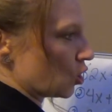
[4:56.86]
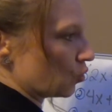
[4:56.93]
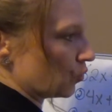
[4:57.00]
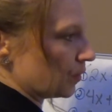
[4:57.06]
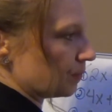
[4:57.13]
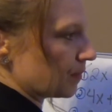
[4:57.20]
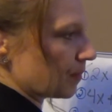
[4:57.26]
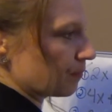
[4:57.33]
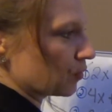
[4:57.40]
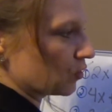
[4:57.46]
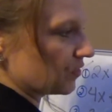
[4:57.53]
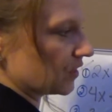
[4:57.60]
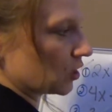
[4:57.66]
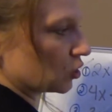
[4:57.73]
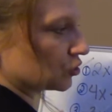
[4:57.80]
Remember,
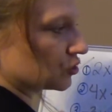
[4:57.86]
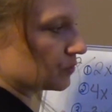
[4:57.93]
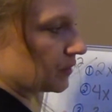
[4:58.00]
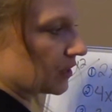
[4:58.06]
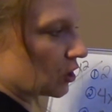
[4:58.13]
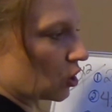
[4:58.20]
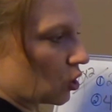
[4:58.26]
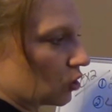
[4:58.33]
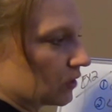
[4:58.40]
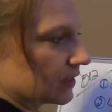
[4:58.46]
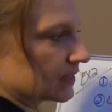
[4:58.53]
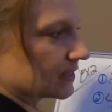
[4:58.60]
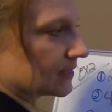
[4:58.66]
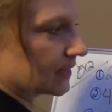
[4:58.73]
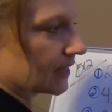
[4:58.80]
the ultimate goal
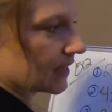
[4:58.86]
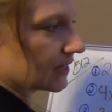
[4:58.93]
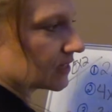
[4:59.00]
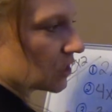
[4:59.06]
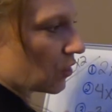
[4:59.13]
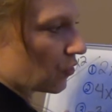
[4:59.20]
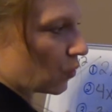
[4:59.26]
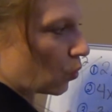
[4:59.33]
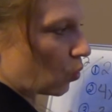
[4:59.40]
is to get the